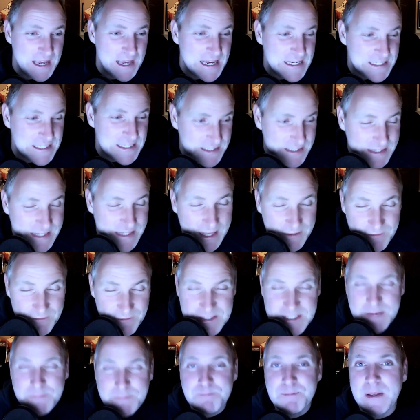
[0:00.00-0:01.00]
It's
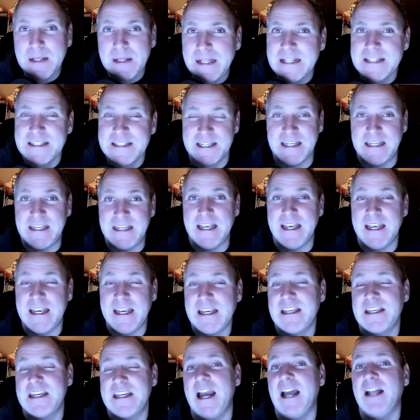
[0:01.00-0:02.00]
inevitability.
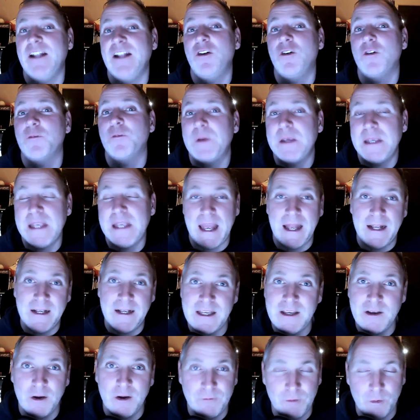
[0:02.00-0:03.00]
It cannot be
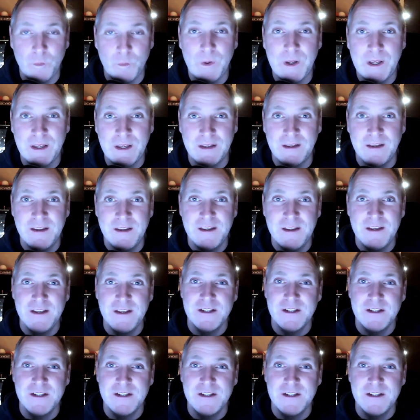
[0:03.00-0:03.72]
any other way.